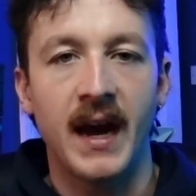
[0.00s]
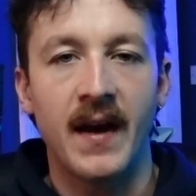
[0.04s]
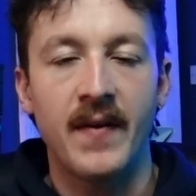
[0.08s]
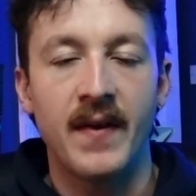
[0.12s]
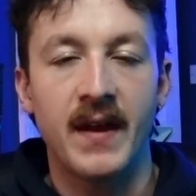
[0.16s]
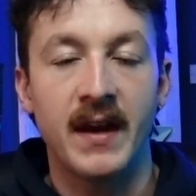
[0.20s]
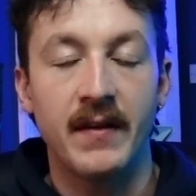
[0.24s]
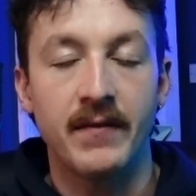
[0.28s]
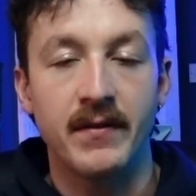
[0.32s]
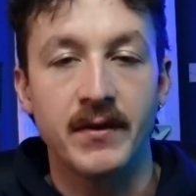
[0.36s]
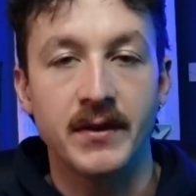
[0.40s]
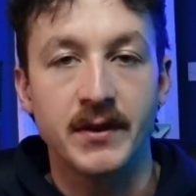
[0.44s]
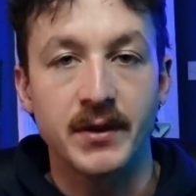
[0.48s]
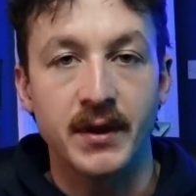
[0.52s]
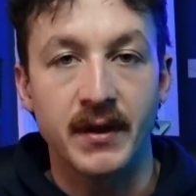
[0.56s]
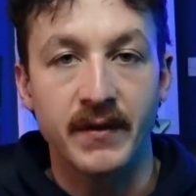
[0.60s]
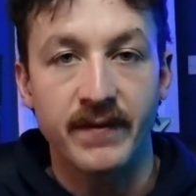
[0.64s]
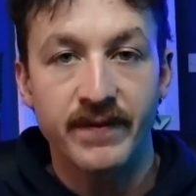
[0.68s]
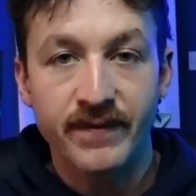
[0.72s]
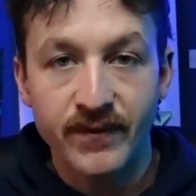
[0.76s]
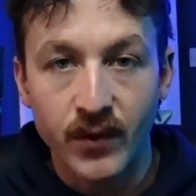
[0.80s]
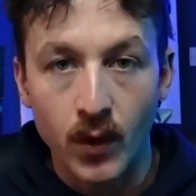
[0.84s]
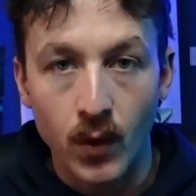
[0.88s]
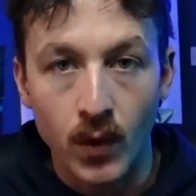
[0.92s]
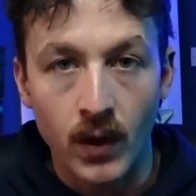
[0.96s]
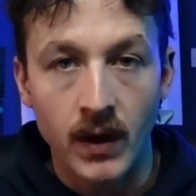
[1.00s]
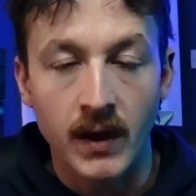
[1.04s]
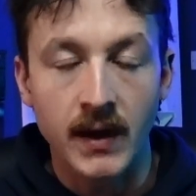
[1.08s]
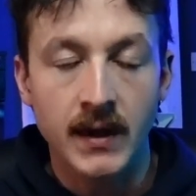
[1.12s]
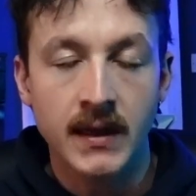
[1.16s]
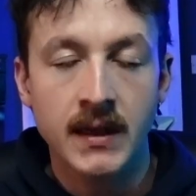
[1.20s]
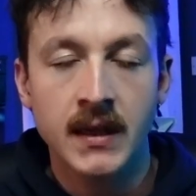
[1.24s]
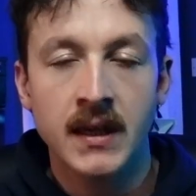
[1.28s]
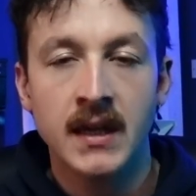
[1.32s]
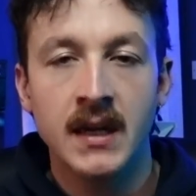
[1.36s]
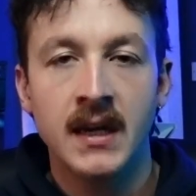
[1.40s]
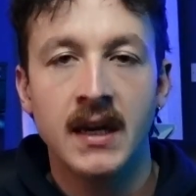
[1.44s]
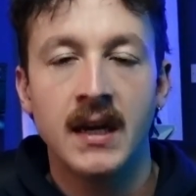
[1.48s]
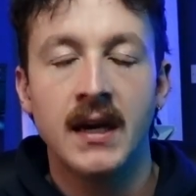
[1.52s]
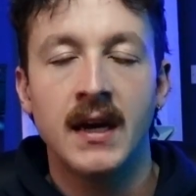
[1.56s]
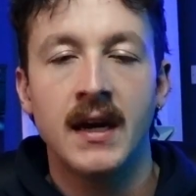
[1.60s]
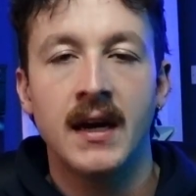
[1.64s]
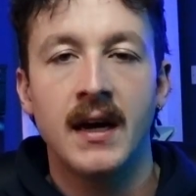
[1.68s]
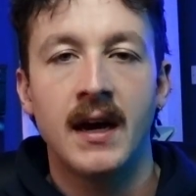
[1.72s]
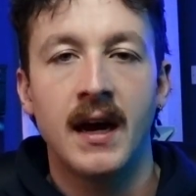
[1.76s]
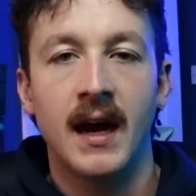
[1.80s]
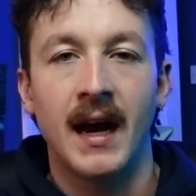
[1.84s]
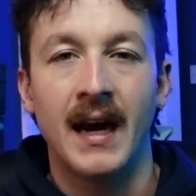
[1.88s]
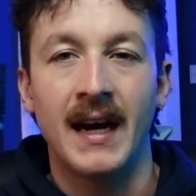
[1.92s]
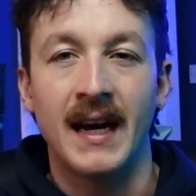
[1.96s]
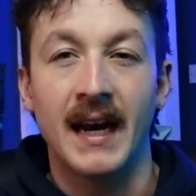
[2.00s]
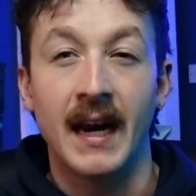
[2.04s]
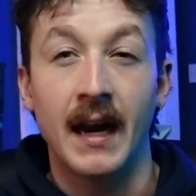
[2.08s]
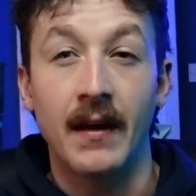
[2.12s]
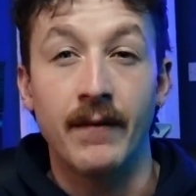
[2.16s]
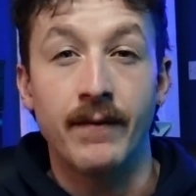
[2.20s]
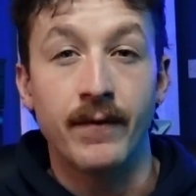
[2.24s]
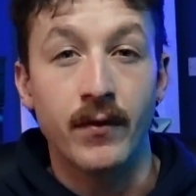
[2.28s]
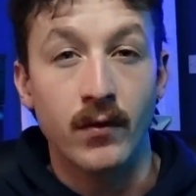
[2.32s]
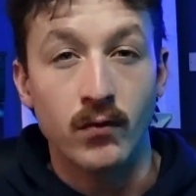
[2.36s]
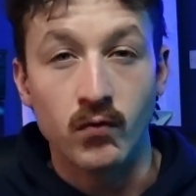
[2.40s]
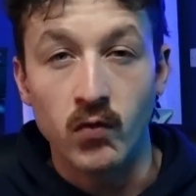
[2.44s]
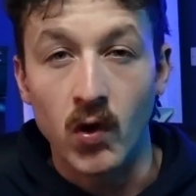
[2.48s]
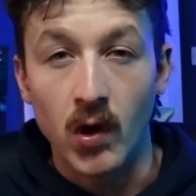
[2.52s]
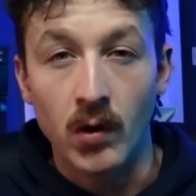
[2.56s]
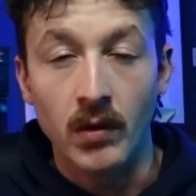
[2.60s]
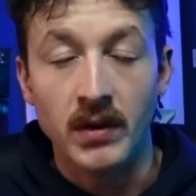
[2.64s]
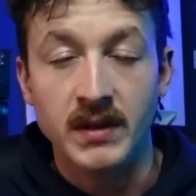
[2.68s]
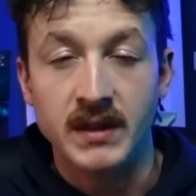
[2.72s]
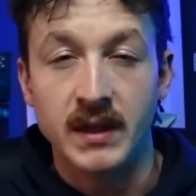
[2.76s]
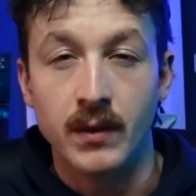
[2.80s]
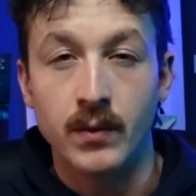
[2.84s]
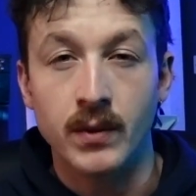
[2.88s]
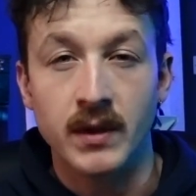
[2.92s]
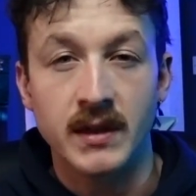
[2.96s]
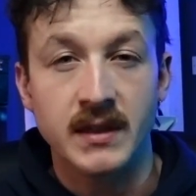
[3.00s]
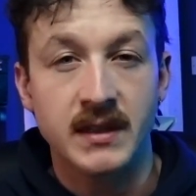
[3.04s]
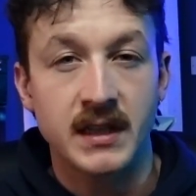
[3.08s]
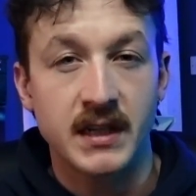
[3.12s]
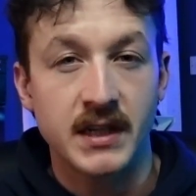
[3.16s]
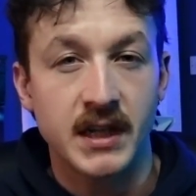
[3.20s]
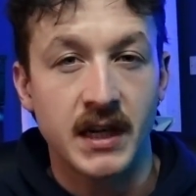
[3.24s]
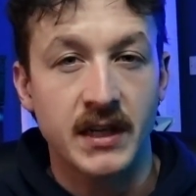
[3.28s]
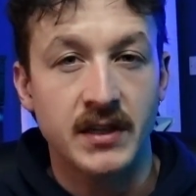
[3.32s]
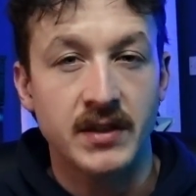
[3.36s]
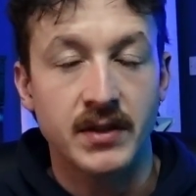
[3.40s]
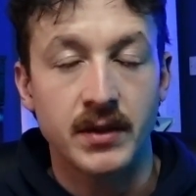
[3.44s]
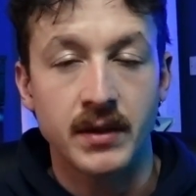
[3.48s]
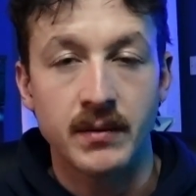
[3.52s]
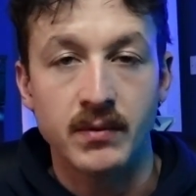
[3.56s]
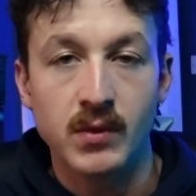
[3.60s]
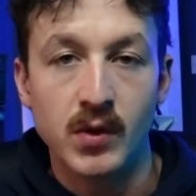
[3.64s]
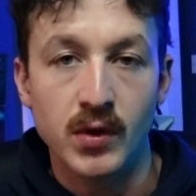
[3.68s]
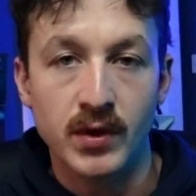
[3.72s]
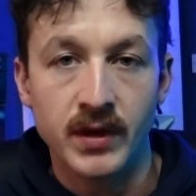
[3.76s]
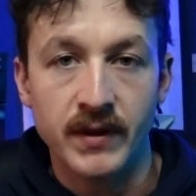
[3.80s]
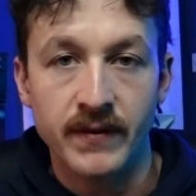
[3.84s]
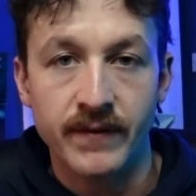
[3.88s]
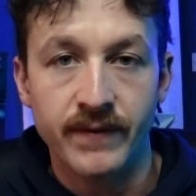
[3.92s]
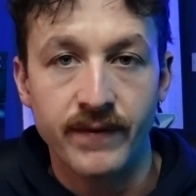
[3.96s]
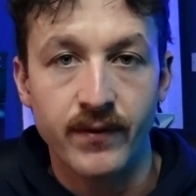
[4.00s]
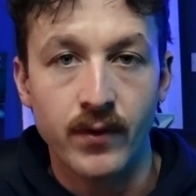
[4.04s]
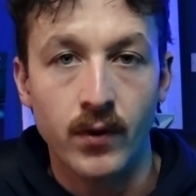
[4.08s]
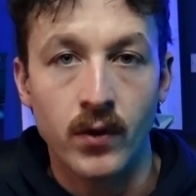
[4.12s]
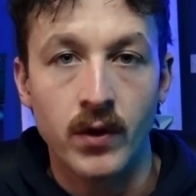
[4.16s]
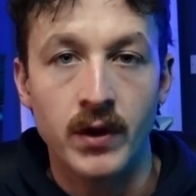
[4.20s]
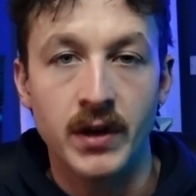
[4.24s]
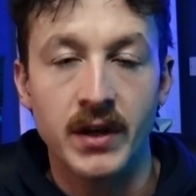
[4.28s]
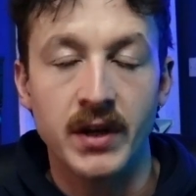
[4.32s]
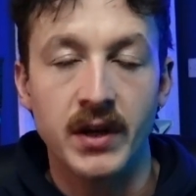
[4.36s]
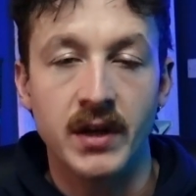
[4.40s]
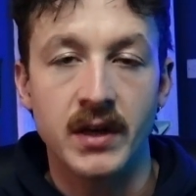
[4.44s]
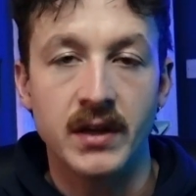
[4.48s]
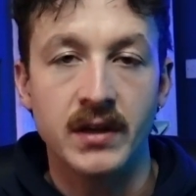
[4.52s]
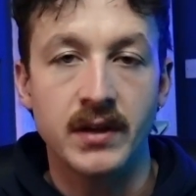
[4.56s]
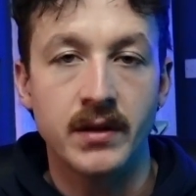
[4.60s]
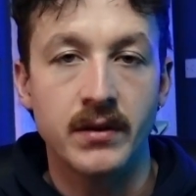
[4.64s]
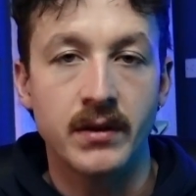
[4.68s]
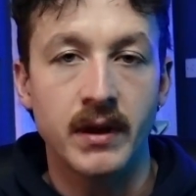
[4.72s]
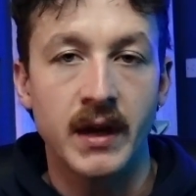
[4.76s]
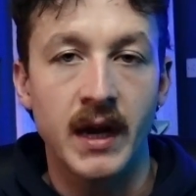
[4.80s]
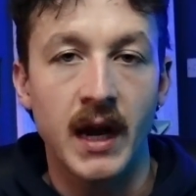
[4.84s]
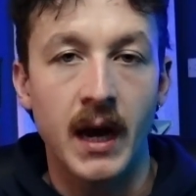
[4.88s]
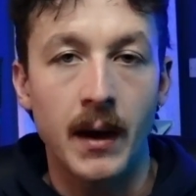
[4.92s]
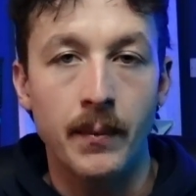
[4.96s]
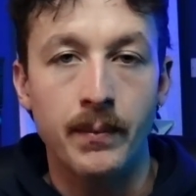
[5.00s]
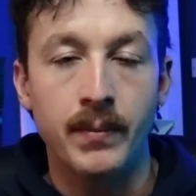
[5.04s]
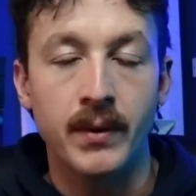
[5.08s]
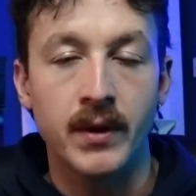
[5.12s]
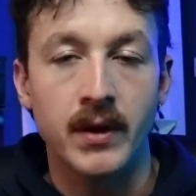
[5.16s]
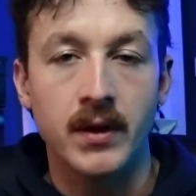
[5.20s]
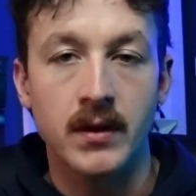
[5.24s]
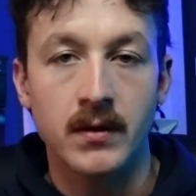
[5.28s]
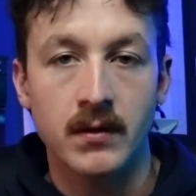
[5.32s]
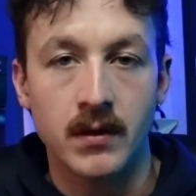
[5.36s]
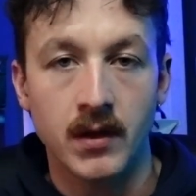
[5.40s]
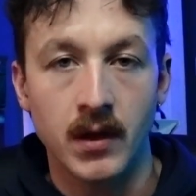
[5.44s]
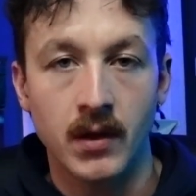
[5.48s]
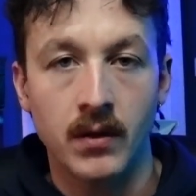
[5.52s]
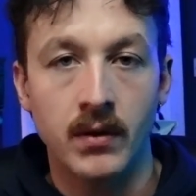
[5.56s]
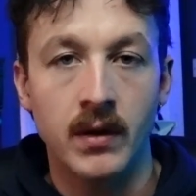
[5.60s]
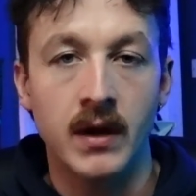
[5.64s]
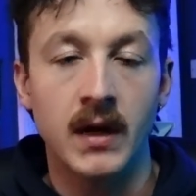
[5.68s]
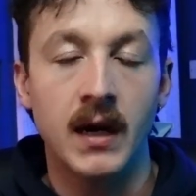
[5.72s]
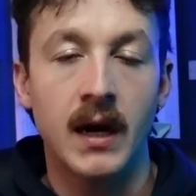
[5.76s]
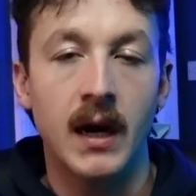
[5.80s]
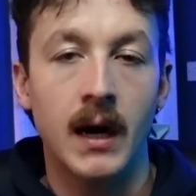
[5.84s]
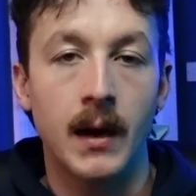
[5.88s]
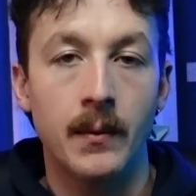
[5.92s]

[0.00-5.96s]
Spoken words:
And then if you're doing 4, again, for rowers, I wouldn't suggest doing more than 4. You can do an upper, lower,